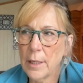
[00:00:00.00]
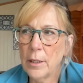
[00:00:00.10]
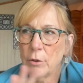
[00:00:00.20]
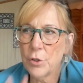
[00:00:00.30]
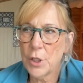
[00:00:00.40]

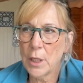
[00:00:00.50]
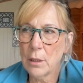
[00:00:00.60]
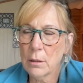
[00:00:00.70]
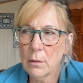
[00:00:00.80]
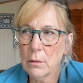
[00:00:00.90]
Energy,
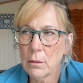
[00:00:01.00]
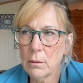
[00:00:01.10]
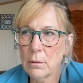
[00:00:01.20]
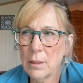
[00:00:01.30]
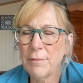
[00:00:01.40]

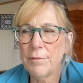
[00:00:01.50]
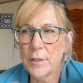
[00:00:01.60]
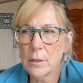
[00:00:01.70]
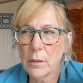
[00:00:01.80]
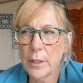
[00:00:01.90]
not
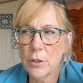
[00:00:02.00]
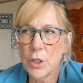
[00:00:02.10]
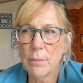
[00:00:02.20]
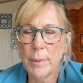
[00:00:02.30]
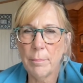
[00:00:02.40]
physical
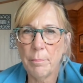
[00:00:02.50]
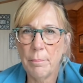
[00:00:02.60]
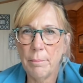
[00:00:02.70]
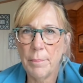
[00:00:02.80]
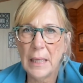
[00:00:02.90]
energy, but
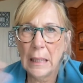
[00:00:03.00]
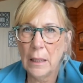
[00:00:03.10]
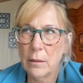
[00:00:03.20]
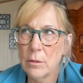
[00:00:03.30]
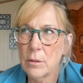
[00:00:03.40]

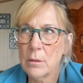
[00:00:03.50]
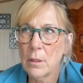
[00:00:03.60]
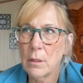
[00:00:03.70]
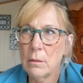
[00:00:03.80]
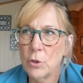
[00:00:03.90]
being, his
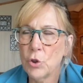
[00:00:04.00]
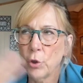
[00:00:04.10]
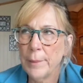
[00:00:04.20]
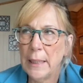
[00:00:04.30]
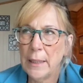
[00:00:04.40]

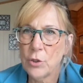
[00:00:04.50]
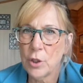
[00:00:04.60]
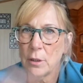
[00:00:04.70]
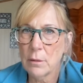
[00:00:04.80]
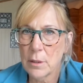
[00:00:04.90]

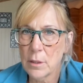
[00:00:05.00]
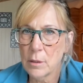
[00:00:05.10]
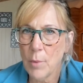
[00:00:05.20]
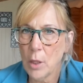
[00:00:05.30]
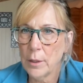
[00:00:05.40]
determination is
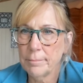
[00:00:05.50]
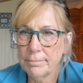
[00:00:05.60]
smaller.